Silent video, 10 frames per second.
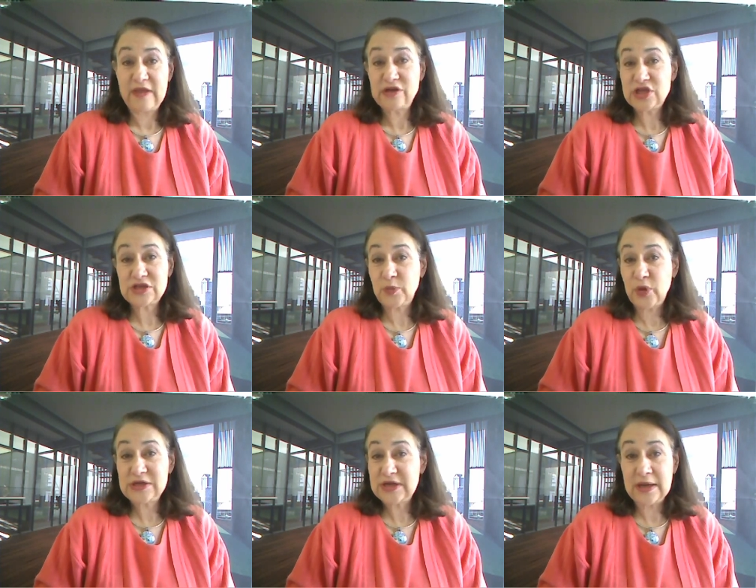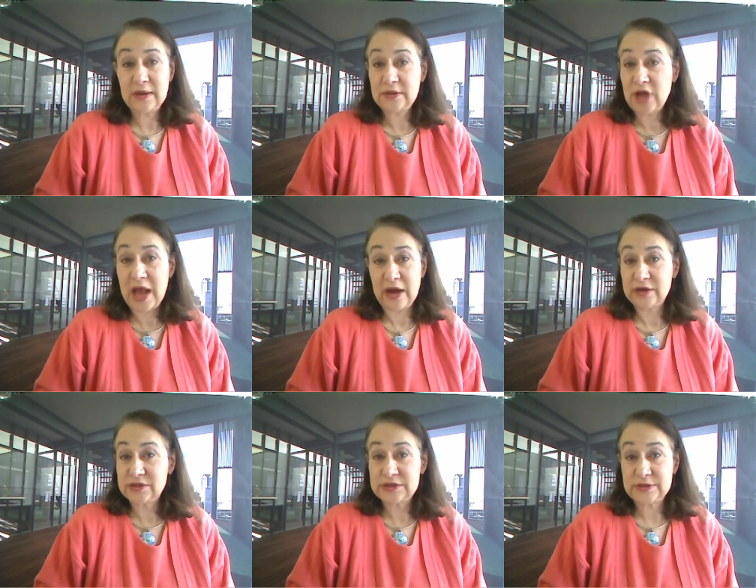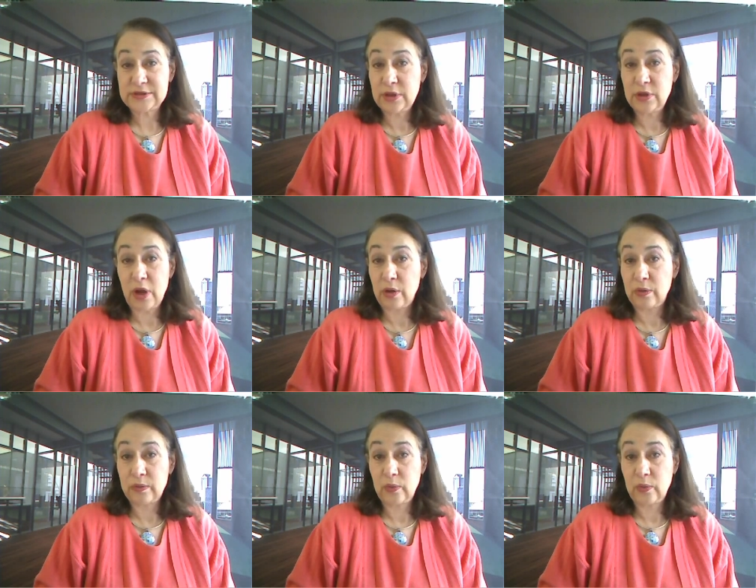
They're just printing dollars, you know,